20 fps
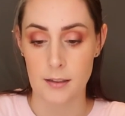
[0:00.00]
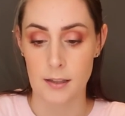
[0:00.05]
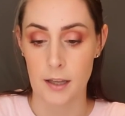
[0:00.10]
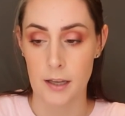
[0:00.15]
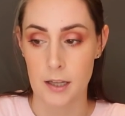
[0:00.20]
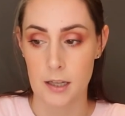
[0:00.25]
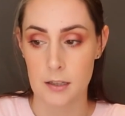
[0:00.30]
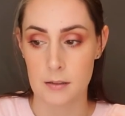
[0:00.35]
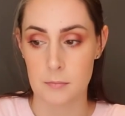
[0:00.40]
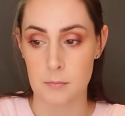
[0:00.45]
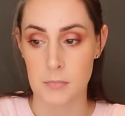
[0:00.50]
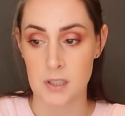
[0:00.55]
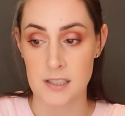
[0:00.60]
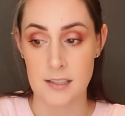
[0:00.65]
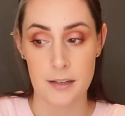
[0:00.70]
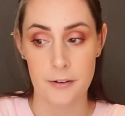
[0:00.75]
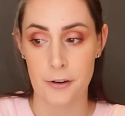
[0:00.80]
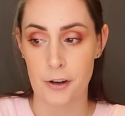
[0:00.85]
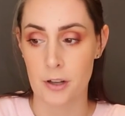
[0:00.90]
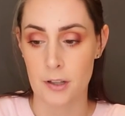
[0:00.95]
like
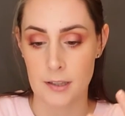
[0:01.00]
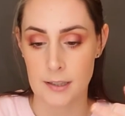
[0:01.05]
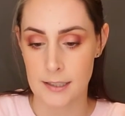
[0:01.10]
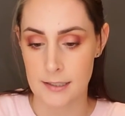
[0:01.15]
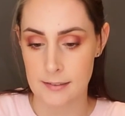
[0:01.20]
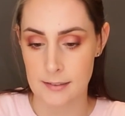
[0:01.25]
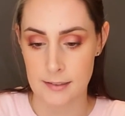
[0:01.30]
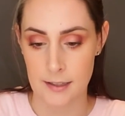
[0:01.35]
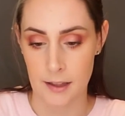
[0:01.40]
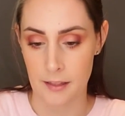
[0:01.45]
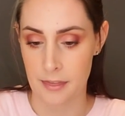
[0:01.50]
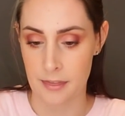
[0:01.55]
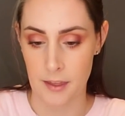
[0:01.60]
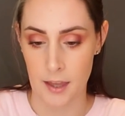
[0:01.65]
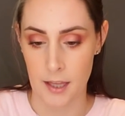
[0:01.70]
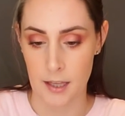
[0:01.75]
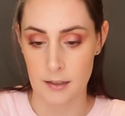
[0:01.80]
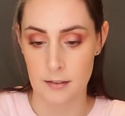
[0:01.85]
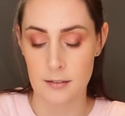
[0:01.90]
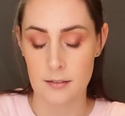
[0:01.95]
materialistic
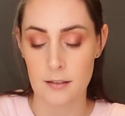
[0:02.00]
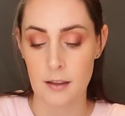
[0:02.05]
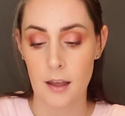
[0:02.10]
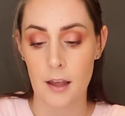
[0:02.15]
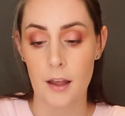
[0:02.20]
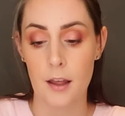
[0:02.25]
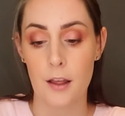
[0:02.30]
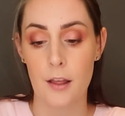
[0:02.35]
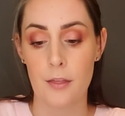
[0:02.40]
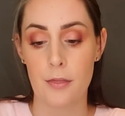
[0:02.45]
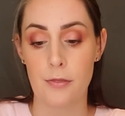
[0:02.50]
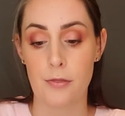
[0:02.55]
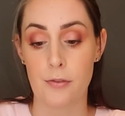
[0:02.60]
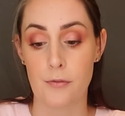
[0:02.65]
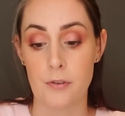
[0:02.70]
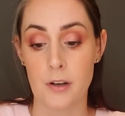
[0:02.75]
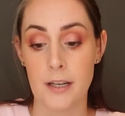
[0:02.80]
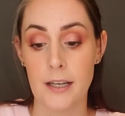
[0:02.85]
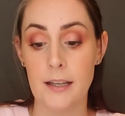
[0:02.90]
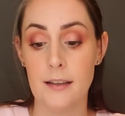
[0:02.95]
things.
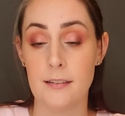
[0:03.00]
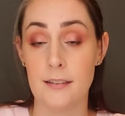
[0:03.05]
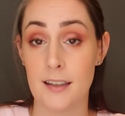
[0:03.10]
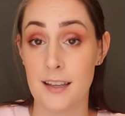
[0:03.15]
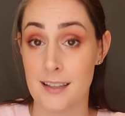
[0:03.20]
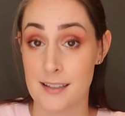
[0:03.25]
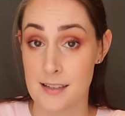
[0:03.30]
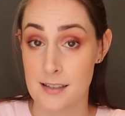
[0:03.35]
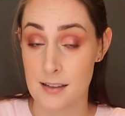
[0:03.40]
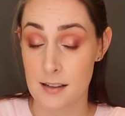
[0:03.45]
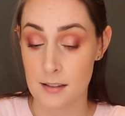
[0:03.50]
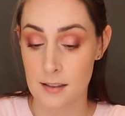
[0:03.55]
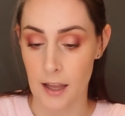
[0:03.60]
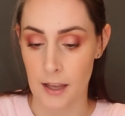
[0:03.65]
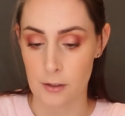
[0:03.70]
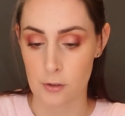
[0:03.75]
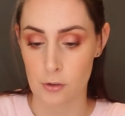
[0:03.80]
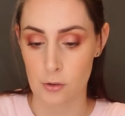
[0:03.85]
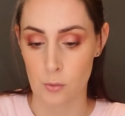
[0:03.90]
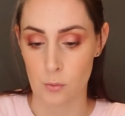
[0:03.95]
Three is
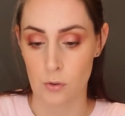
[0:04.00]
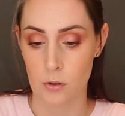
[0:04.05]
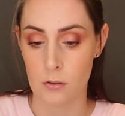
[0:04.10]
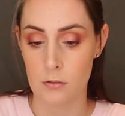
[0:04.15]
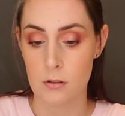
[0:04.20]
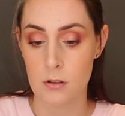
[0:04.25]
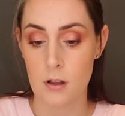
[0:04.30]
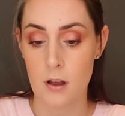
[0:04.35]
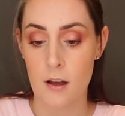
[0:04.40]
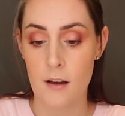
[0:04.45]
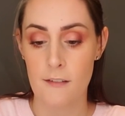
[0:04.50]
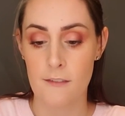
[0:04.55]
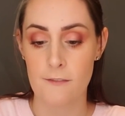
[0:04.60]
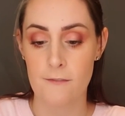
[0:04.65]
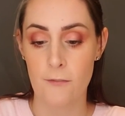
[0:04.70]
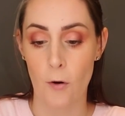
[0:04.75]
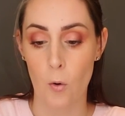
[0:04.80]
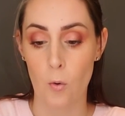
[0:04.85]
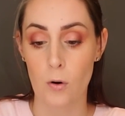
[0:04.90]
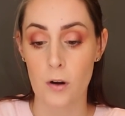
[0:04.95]
intellectual
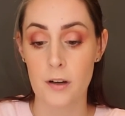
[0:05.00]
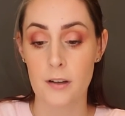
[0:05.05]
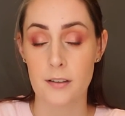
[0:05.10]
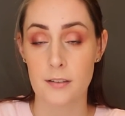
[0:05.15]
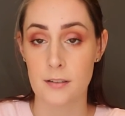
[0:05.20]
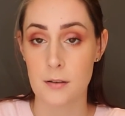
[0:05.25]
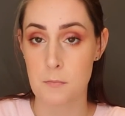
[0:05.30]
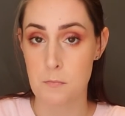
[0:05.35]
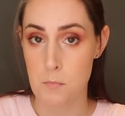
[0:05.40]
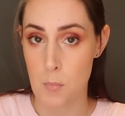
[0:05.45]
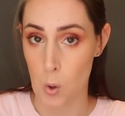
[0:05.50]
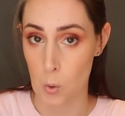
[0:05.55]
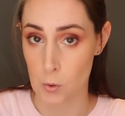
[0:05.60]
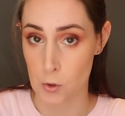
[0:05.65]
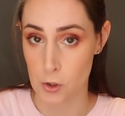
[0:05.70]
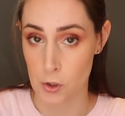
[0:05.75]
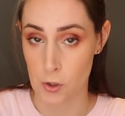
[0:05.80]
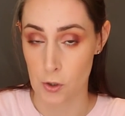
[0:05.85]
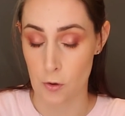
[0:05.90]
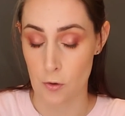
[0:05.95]
four is
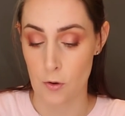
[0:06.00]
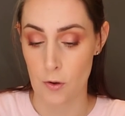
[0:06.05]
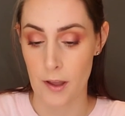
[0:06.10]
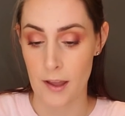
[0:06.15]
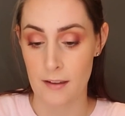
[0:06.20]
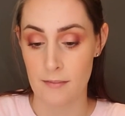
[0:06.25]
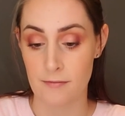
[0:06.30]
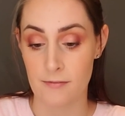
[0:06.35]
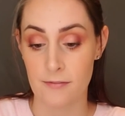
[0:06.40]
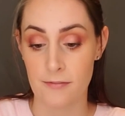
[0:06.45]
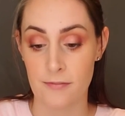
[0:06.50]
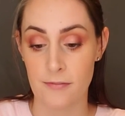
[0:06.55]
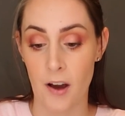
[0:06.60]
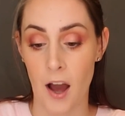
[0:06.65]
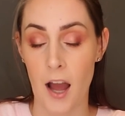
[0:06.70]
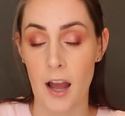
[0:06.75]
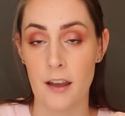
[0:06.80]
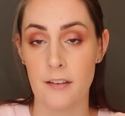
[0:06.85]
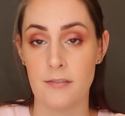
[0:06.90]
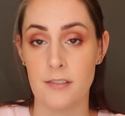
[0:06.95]
emotional, and
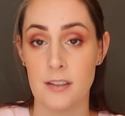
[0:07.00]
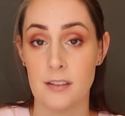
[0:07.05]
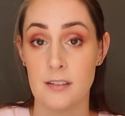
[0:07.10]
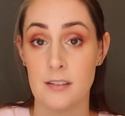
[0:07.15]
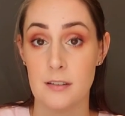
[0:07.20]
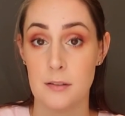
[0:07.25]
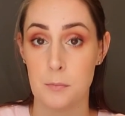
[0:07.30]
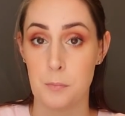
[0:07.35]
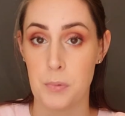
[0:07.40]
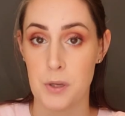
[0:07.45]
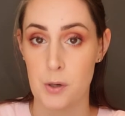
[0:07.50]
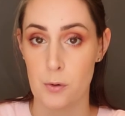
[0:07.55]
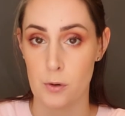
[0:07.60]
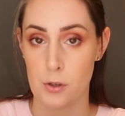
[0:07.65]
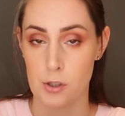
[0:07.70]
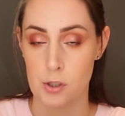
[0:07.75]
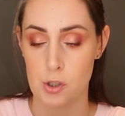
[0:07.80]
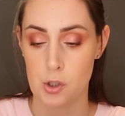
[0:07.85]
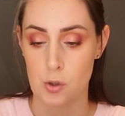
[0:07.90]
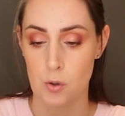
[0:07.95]
five is
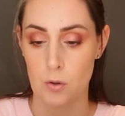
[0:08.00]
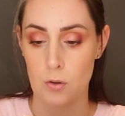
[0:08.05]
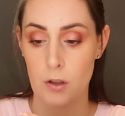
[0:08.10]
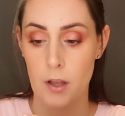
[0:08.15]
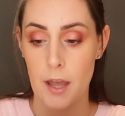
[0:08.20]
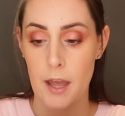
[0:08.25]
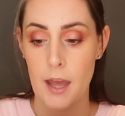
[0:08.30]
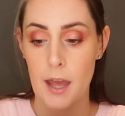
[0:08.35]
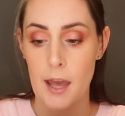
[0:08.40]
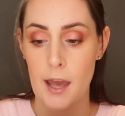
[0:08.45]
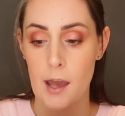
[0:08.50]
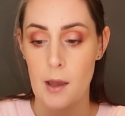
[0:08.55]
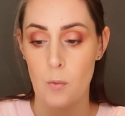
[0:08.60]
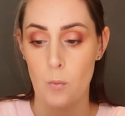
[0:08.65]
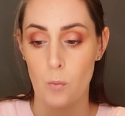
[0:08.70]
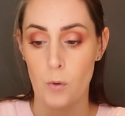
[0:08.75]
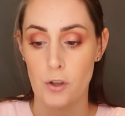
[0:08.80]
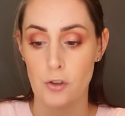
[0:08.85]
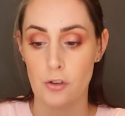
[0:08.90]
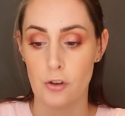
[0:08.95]
spiritual.
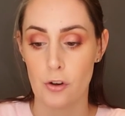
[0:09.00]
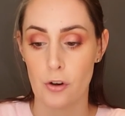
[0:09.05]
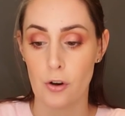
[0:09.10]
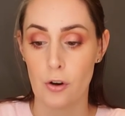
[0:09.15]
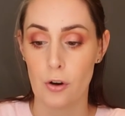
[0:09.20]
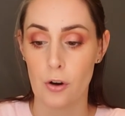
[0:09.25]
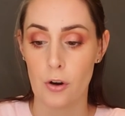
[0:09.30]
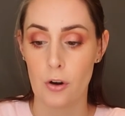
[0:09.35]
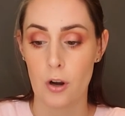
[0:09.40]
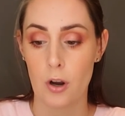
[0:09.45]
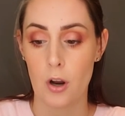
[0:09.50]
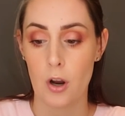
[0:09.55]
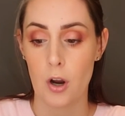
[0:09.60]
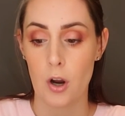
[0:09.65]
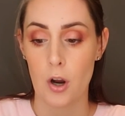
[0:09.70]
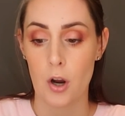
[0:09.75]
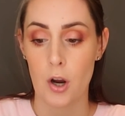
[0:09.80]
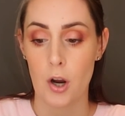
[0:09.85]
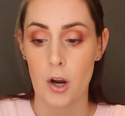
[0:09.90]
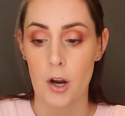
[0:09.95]
And when you're
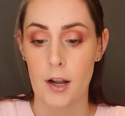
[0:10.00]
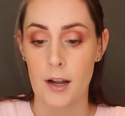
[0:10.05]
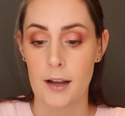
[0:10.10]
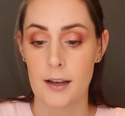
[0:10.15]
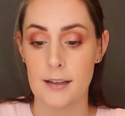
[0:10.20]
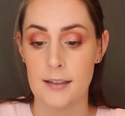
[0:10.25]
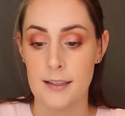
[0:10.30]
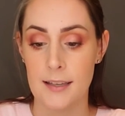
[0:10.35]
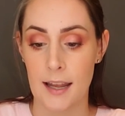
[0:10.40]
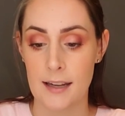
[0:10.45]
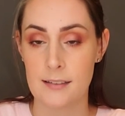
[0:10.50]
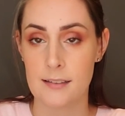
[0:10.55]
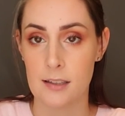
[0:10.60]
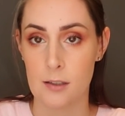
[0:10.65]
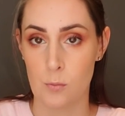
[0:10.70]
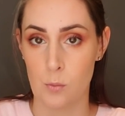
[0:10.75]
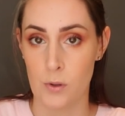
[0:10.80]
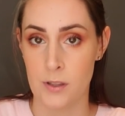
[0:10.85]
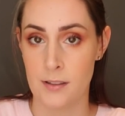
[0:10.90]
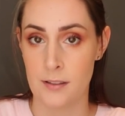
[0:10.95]

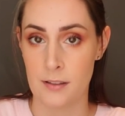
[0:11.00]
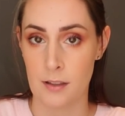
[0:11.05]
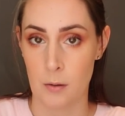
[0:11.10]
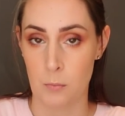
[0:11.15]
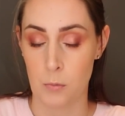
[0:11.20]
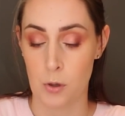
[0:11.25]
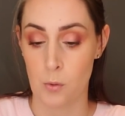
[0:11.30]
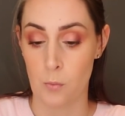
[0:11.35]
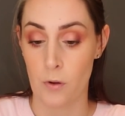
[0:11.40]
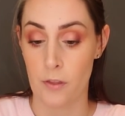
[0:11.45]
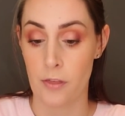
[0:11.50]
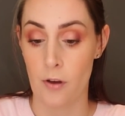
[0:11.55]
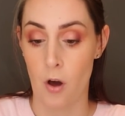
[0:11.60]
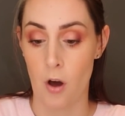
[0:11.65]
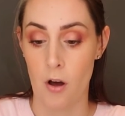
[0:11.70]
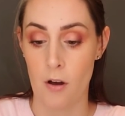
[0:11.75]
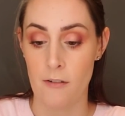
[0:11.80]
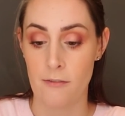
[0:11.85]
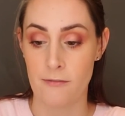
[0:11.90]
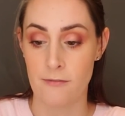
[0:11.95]
connected with someone with
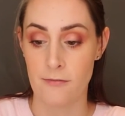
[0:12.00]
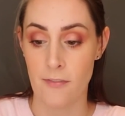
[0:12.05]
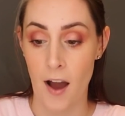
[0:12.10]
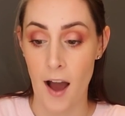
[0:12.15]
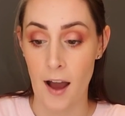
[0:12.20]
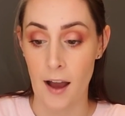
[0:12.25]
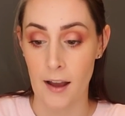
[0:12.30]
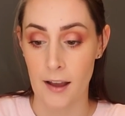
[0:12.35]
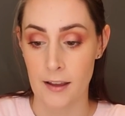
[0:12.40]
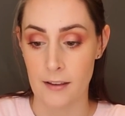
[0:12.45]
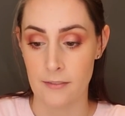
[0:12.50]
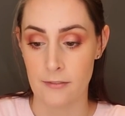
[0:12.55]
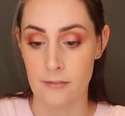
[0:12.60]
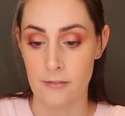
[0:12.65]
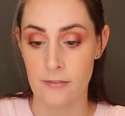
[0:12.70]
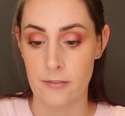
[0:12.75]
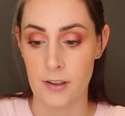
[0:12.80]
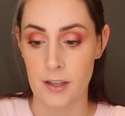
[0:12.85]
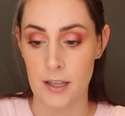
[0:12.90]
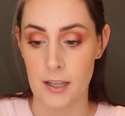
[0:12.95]
all five,
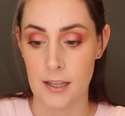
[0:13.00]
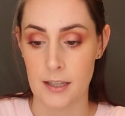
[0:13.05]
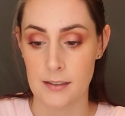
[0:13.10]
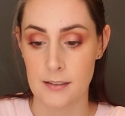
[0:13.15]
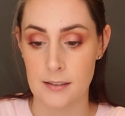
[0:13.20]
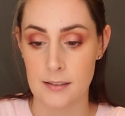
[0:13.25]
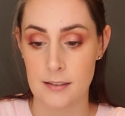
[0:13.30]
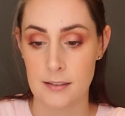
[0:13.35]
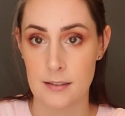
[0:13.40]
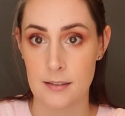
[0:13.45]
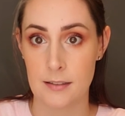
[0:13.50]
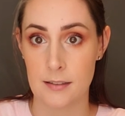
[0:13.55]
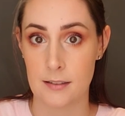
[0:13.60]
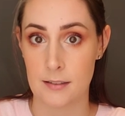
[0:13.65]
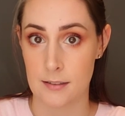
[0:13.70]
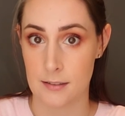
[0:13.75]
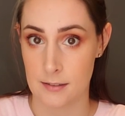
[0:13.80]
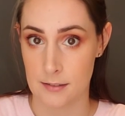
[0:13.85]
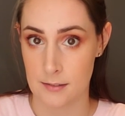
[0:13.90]
it's